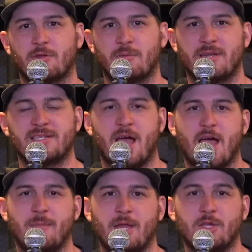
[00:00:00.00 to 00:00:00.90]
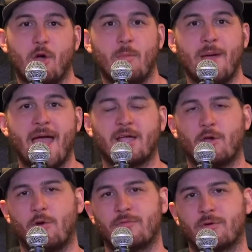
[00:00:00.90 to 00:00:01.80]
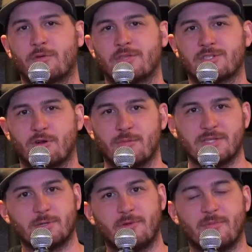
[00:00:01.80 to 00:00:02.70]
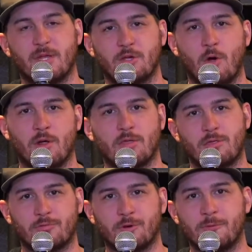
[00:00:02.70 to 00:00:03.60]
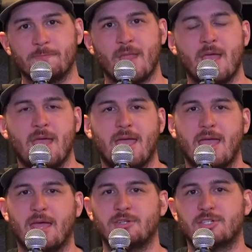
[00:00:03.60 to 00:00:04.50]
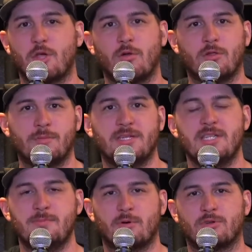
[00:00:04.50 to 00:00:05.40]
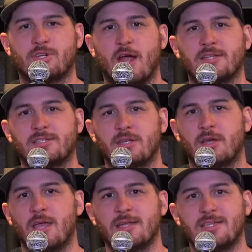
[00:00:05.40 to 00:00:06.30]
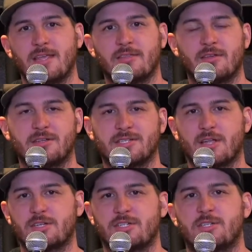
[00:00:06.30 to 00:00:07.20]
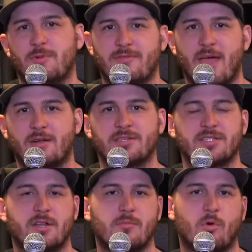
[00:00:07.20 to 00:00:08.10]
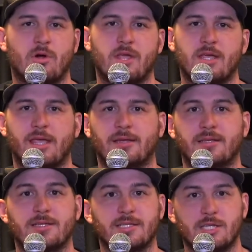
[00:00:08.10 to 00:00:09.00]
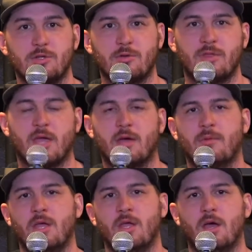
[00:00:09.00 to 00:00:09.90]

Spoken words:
a little bit of time and go back over the sermons that we've been going through, and just go a little bit deeper. Try to take the discussions that we've had on Sunday morning and continue them.